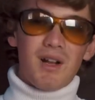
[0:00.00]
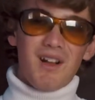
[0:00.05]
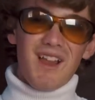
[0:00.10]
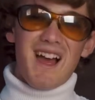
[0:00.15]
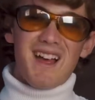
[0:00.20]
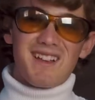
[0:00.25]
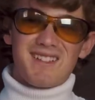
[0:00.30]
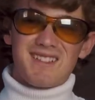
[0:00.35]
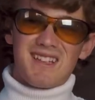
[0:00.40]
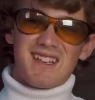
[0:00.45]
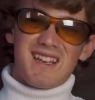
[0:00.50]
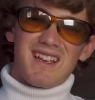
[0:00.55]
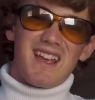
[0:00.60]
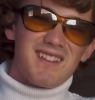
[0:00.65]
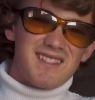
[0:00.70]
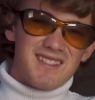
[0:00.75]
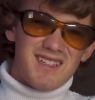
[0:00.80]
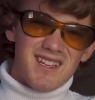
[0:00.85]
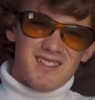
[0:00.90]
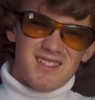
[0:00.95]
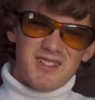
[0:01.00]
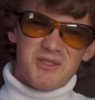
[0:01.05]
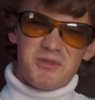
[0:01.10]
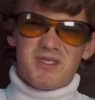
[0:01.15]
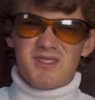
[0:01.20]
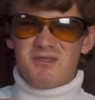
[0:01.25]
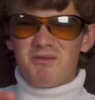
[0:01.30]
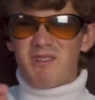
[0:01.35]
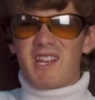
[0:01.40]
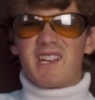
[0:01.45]
alas, SDSU
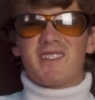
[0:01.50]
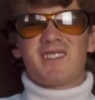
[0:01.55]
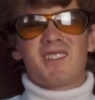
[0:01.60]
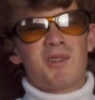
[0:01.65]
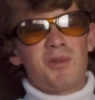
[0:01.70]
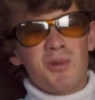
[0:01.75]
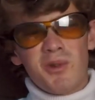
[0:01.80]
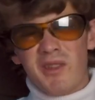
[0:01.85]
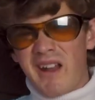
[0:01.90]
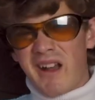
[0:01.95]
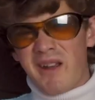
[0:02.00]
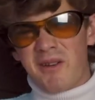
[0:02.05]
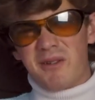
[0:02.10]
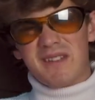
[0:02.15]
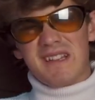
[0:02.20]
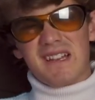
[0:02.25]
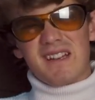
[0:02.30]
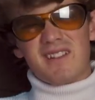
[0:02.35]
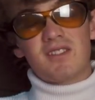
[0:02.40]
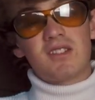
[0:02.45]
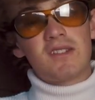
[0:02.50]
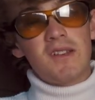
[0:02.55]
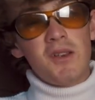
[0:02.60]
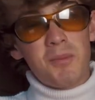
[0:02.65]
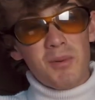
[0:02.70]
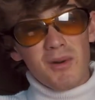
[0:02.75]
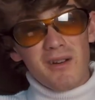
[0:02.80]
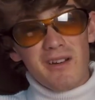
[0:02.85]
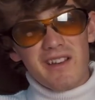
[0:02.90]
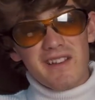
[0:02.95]
wasn't really a school that I was like
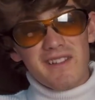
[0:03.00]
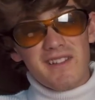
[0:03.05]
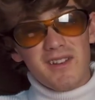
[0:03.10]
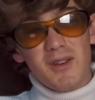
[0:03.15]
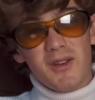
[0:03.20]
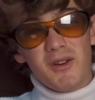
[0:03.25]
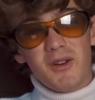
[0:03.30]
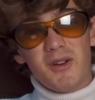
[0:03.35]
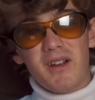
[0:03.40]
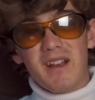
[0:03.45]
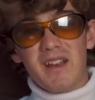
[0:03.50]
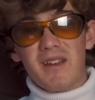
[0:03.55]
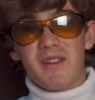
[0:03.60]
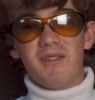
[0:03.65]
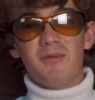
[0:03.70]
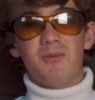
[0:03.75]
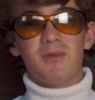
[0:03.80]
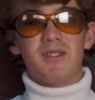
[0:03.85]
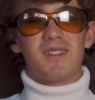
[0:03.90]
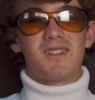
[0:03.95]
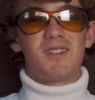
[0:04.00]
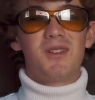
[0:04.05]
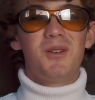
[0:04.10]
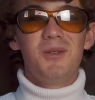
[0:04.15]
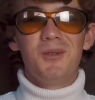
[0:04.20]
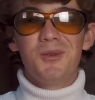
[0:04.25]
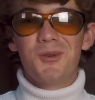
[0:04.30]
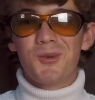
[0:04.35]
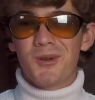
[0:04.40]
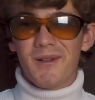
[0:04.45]
super into, and it was
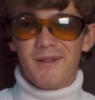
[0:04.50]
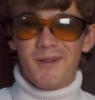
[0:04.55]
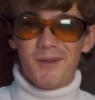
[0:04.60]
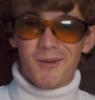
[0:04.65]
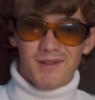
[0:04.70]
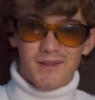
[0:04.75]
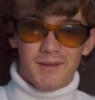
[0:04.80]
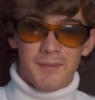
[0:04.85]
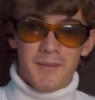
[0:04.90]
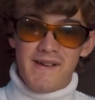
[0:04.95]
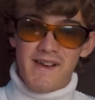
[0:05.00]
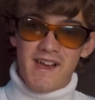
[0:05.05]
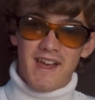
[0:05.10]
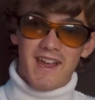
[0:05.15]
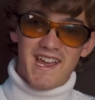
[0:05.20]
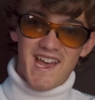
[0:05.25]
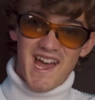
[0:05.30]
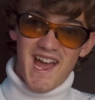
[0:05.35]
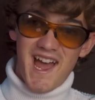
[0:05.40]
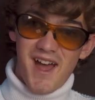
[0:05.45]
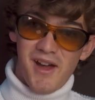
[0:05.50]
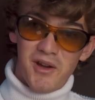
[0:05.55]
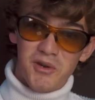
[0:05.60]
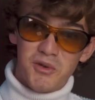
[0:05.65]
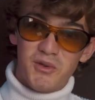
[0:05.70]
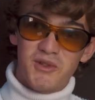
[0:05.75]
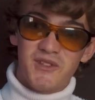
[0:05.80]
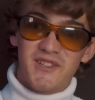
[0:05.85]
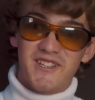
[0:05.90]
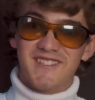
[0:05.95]
too close to my
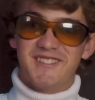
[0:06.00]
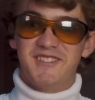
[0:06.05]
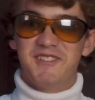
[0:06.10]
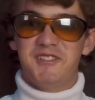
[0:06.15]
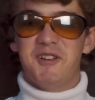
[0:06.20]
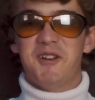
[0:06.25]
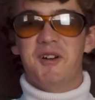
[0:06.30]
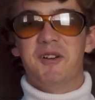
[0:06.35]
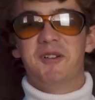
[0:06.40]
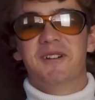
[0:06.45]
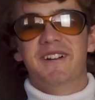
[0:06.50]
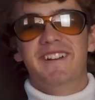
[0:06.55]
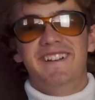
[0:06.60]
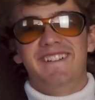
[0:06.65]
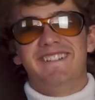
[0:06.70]
house, and so